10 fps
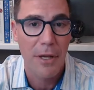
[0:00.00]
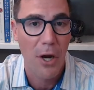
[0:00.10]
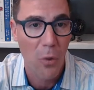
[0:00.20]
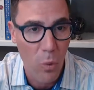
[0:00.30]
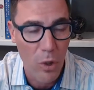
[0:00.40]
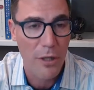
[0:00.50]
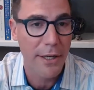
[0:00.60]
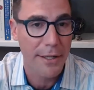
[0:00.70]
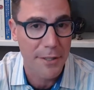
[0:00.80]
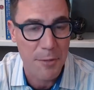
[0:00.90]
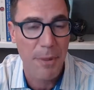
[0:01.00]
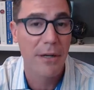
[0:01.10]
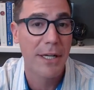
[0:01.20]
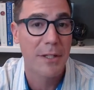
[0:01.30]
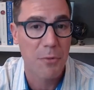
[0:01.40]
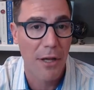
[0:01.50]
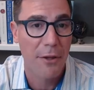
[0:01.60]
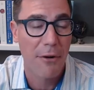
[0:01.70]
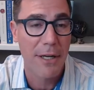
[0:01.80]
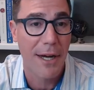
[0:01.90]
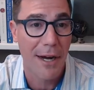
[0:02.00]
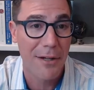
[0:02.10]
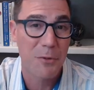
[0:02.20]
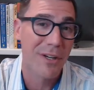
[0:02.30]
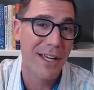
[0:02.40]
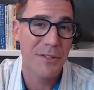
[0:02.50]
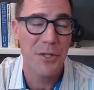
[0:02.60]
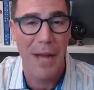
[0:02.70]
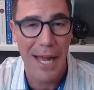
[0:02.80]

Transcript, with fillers: you know work experience while they're in college well guess who